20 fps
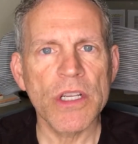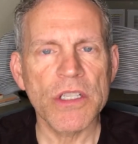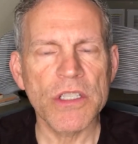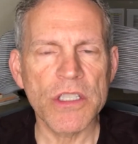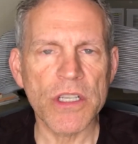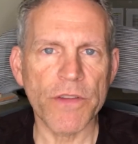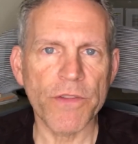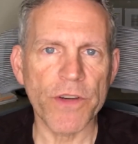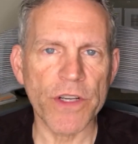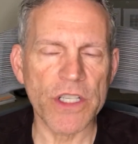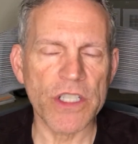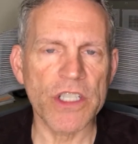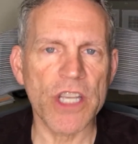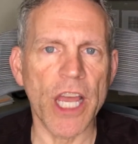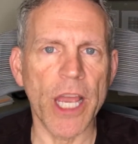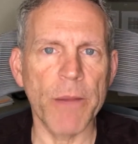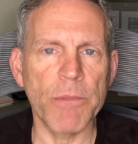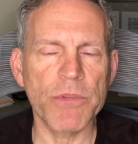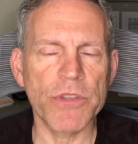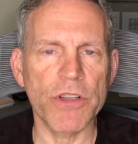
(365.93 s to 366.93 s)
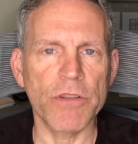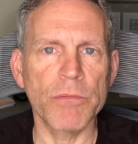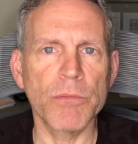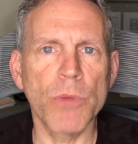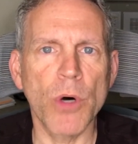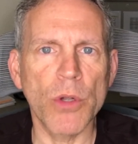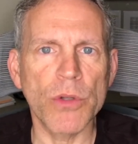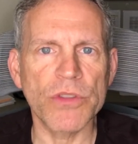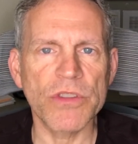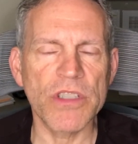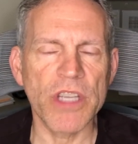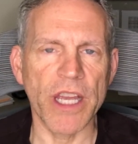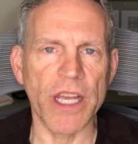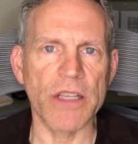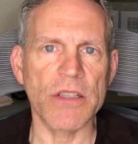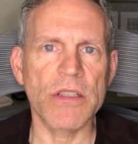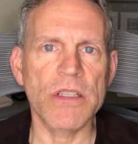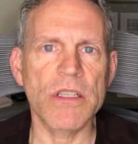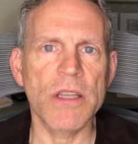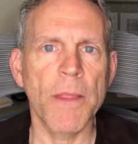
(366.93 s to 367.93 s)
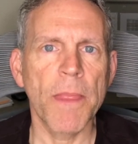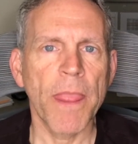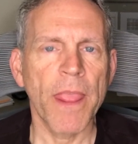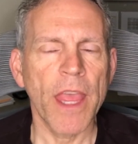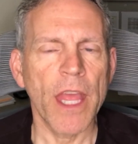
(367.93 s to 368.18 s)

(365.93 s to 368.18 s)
different types of mold tests.